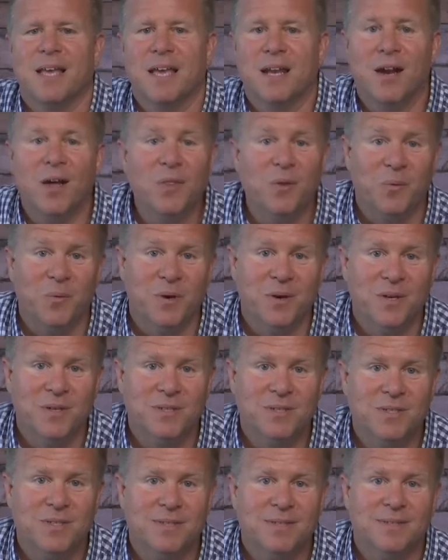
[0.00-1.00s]
In other
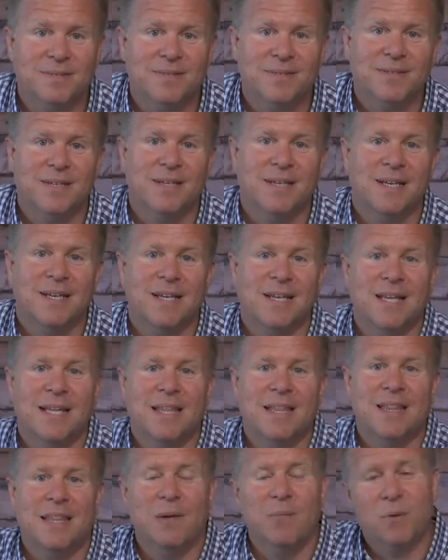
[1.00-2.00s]
words,
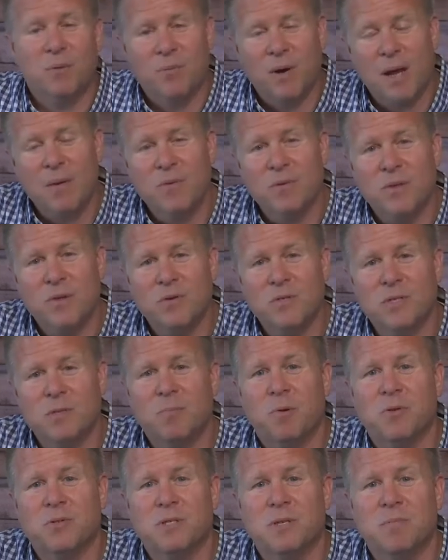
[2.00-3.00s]
they were right where they were
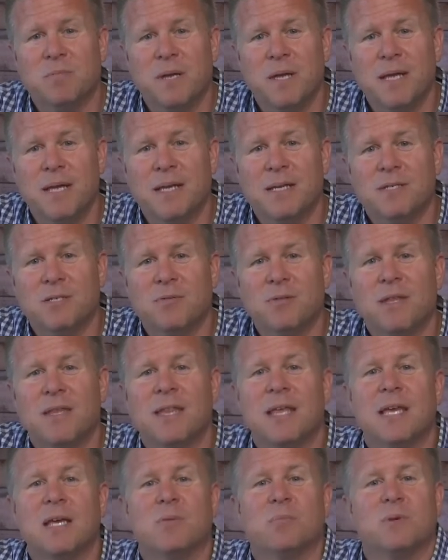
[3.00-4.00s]
supposed to be so that
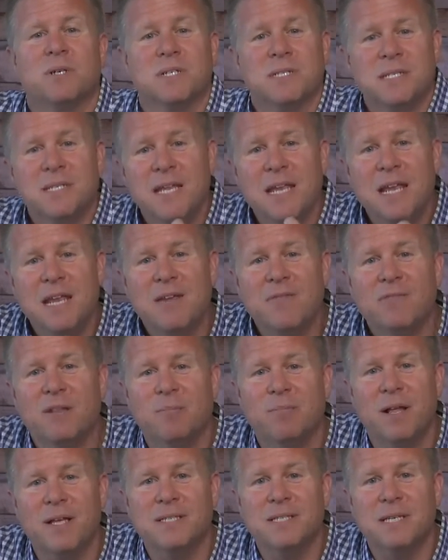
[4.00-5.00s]
they could receive the
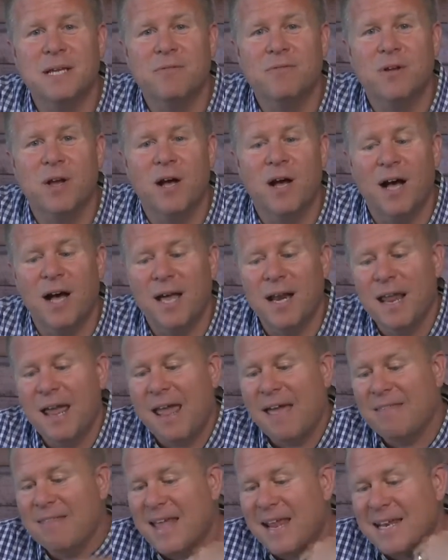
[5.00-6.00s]
blessing of God
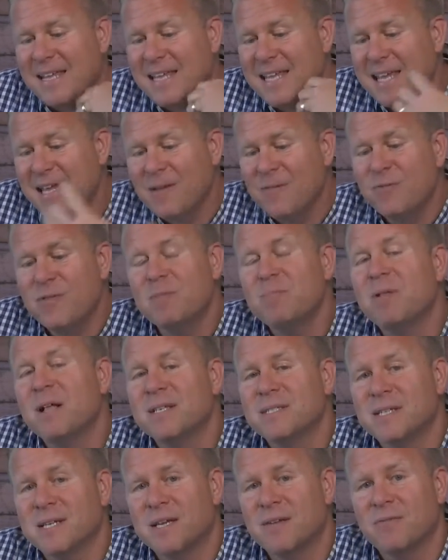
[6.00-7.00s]
and then give the
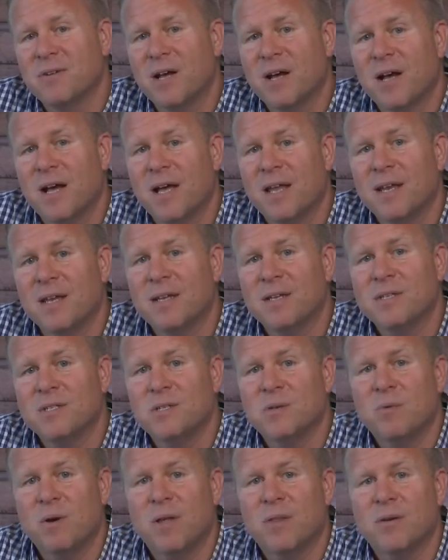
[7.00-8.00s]
blessing of God
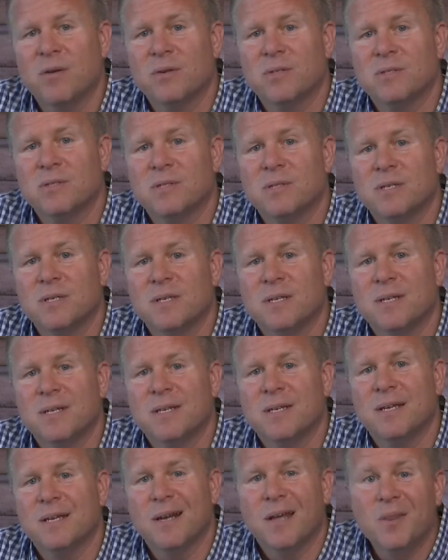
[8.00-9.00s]
to others.
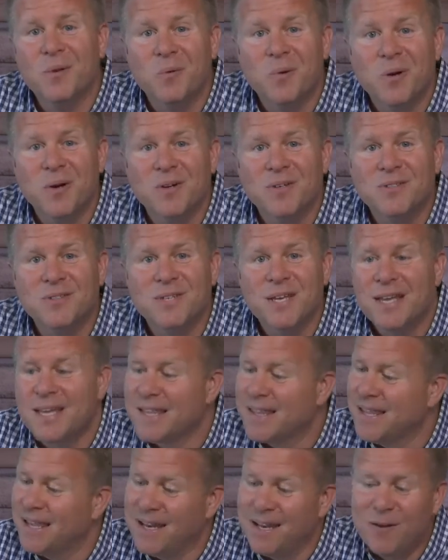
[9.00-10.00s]
In other words,
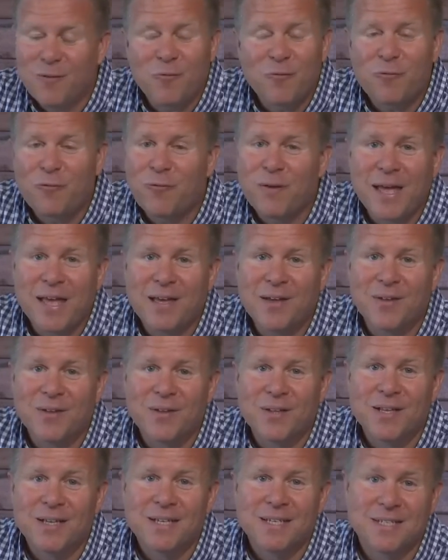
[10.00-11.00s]
they didn't
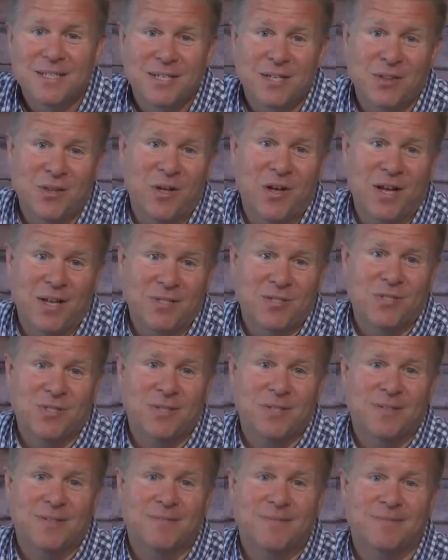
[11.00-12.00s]
fail to
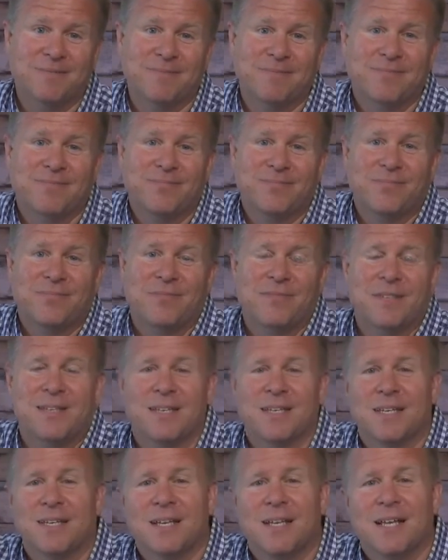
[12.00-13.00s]
launch.
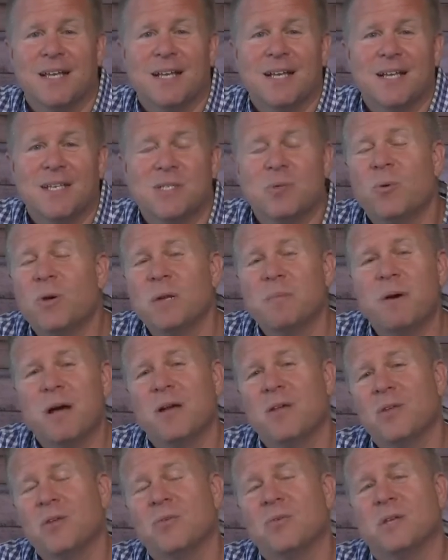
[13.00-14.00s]
So what
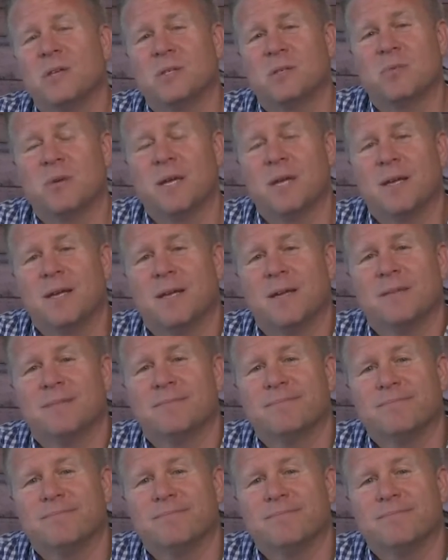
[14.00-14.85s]
about you this week?